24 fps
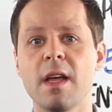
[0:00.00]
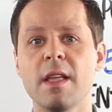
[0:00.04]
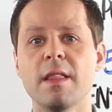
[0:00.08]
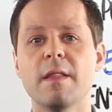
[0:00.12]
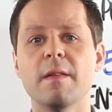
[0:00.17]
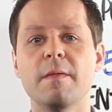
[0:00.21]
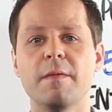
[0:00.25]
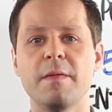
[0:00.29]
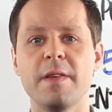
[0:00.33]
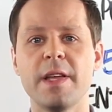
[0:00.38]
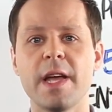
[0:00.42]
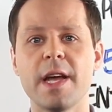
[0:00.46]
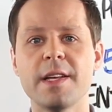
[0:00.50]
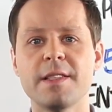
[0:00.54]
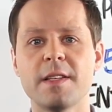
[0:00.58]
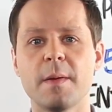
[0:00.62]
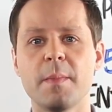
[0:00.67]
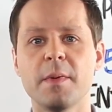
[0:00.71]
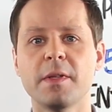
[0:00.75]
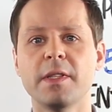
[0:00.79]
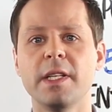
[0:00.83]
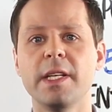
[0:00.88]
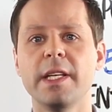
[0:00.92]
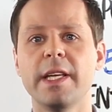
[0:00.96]
The VA
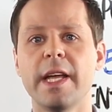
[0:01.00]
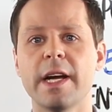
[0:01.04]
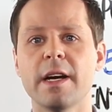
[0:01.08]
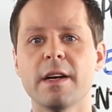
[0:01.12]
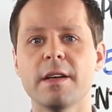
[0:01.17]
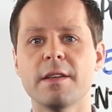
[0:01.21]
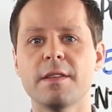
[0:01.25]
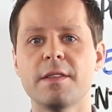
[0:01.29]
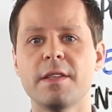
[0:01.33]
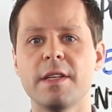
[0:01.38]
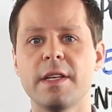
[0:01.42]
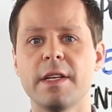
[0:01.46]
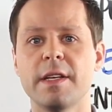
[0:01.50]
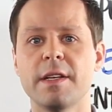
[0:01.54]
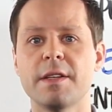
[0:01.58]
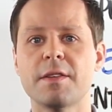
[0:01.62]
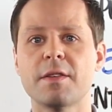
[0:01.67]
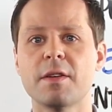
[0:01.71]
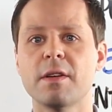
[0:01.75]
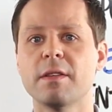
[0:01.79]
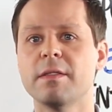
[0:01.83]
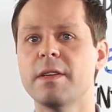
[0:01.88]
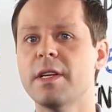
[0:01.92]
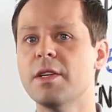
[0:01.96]
typically
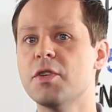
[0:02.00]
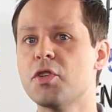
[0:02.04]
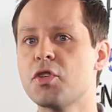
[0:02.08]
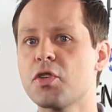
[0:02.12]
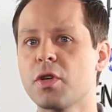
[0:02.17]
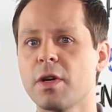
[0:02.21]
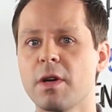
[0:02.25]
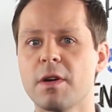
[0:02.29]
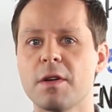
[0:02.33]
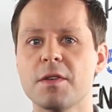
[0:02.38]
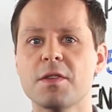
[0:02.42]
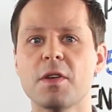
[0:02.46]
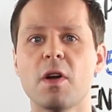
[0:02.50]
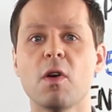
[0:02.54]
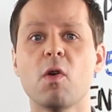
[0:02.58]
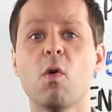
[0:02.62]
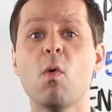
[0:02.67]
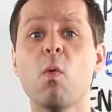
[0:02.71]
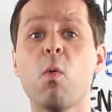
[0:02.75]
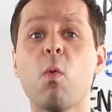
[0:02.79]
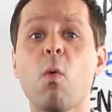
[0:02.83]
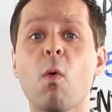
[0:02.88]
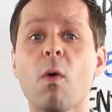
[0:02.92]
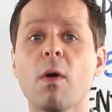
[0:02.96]
guarantees or insures a
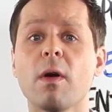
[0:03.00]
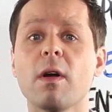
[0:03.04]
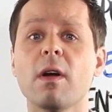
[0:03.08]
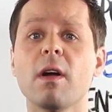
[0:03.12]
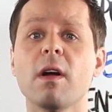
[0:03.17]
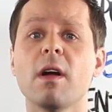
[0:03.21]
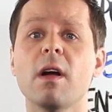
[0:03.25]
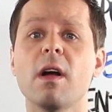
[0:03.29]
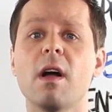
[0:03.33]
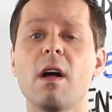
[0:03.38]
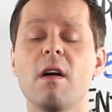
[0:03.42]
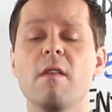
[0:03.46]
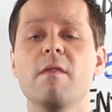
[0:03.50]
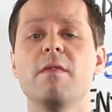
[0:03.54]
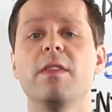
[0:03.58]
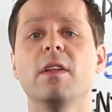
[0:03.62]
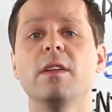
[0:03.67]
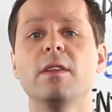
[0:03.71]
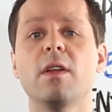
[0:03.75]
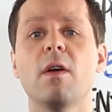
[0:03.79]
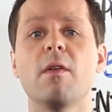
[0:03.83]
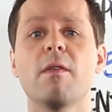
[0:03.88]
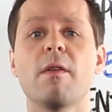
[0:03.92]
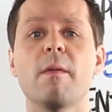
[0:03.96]
quarter of
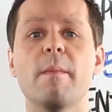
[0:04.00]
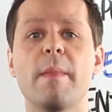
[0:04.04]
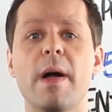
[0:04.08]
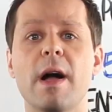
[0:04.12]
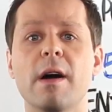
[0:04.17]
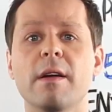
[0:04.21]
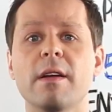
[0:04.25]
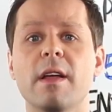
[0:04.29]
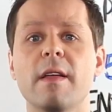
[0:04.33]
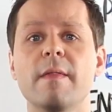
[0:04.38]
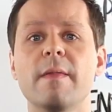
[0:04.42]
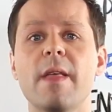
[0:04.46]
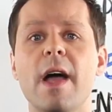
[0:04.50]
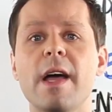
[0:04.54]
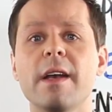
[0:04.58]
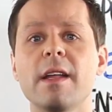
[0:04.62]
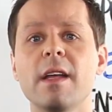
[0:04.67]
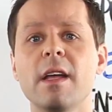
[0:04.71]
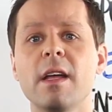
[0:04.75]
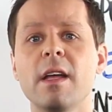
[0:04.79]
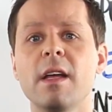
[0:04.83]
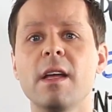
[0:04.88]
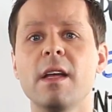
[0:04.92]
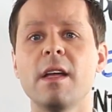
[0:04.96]
the loan amount, and
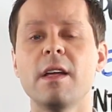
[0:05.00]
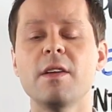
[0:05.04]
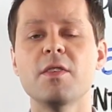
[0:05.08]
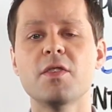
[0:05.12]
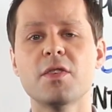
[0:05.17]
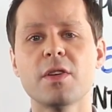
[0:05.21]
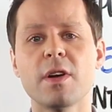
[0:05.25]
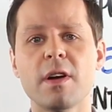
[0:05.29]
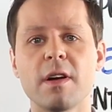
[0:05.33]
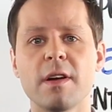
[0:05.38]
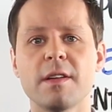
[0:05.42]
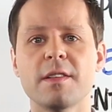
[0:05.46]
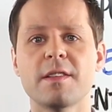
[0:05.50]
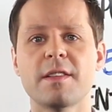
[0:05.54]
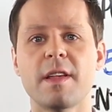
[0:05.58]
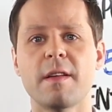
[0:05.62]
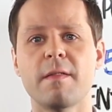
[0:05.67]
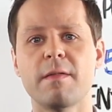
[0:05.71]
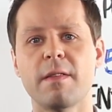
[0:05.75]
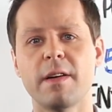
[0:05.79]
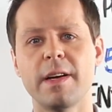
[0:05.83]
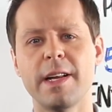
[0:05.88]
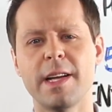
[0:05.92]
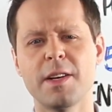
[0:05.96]
that insurance,
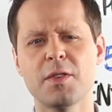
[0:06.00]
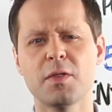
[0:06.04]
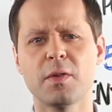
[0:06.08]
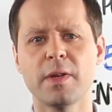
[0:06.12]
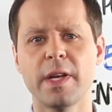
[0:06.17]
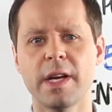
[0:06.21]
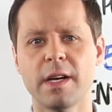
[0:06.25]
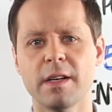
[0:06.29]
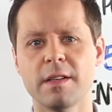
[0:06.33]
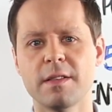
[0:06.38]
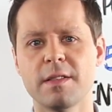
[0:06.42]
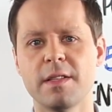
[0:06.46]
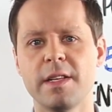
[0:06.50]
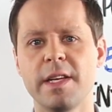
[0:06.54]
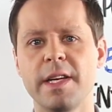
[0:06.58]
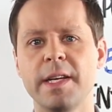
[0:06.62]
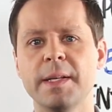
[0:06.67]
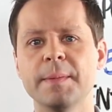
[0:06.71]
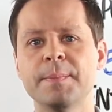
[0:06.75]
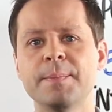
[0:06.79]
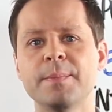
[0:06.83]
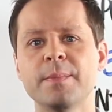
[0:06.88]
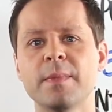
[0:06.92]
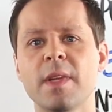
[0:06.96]
that financial
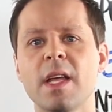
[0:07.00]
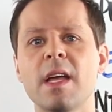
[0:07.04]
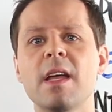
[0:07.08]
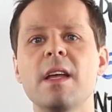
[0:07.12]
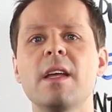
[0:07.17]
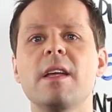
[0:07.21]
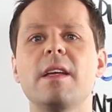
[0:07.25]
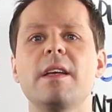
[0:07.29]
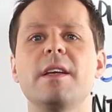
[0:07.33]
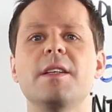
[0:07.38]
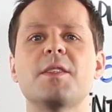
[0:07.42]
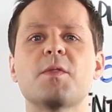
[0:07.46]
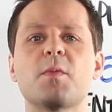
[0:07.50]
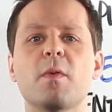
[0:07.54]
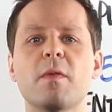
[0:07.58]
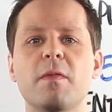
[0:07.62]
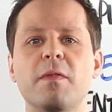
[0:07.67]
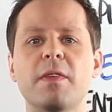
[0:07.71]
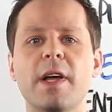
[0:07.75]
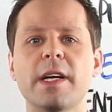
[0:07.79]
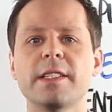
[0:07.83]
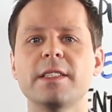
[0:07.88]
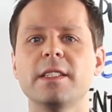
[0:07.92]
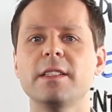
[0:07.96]
guarantee, it's
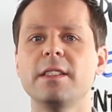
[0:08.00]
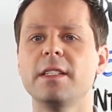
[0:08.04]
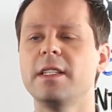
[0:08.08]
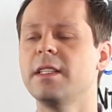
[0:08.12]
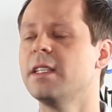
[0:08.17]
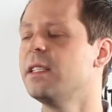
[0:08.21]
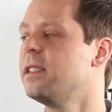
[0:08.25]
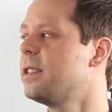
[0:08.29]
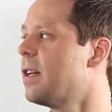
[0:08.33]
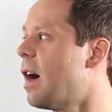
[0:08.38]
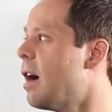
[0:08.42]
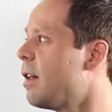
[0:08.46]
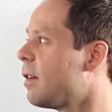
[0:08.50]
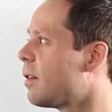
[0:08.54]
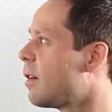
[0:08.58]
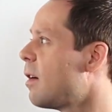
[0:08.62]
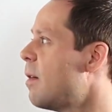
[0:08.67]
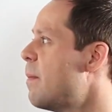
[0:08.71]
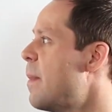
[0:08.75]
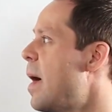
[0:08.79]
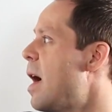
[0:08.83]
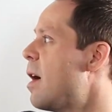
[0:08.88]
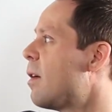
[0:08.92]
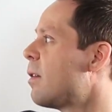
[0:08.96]
reflected in a dollar
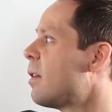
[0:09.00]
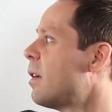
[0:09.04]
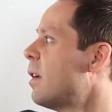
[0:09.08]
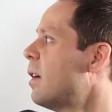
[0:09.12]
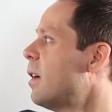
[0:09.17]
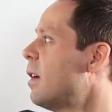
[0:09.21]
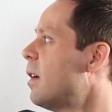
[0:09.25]
amount